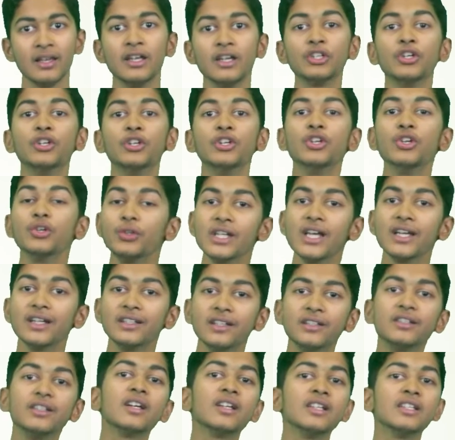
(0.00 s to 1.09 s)
to nuclear
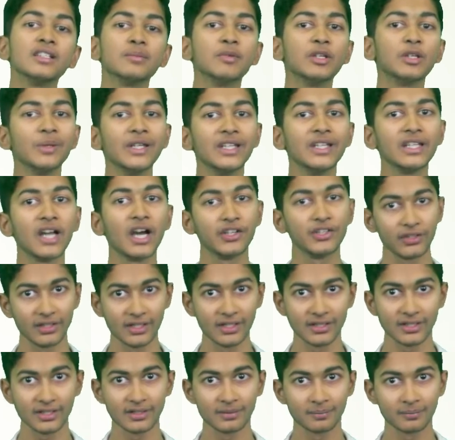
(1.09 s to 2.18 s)
deterrence between
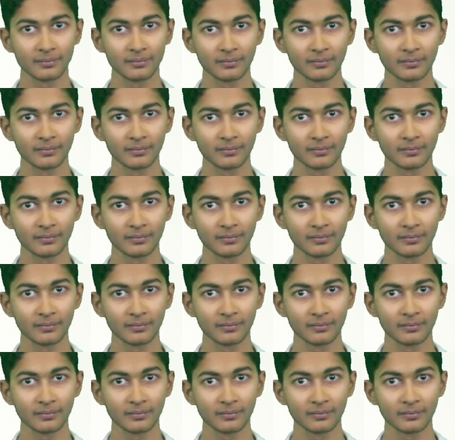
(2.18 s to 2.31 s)
countries.